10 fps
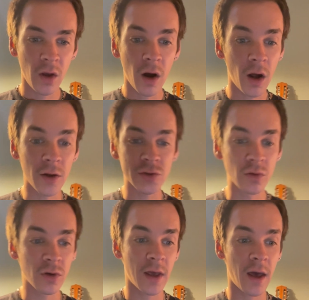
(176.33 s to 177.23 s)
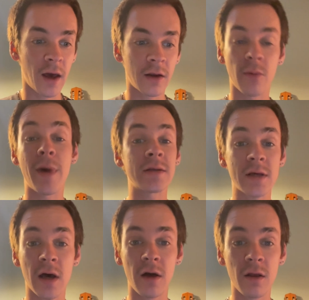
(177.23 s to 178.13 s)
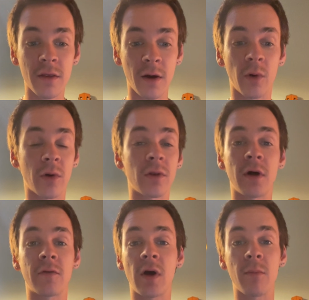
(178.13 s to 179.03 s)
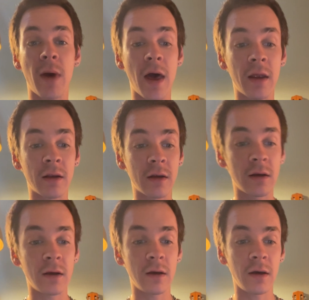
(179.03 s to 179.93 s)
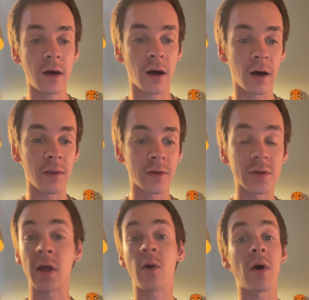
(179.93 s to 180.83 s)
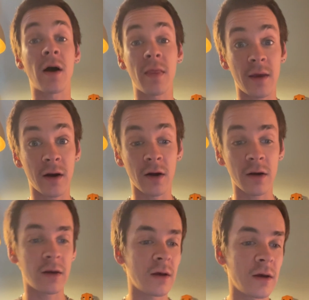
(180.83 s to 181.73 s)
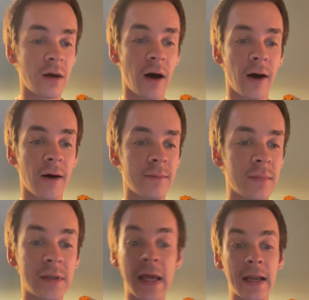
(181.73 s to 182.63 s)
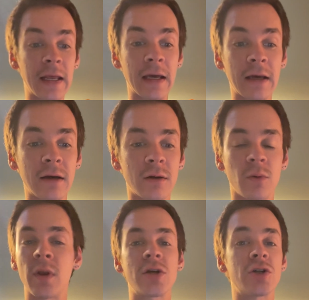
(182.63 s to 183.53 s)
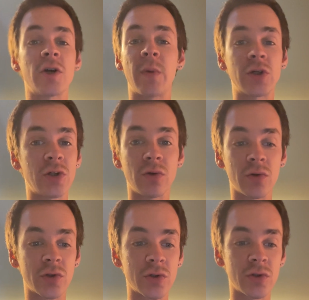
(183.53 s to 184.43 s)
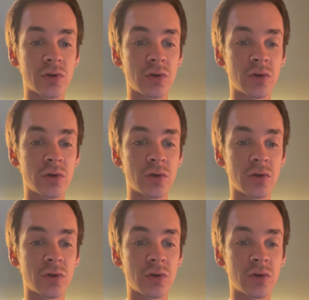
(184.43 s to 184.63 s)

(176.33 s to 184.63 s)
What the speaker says: I also look at men's health. I work with a lot of young men. There's a lot going on there. Dating, relationship issues.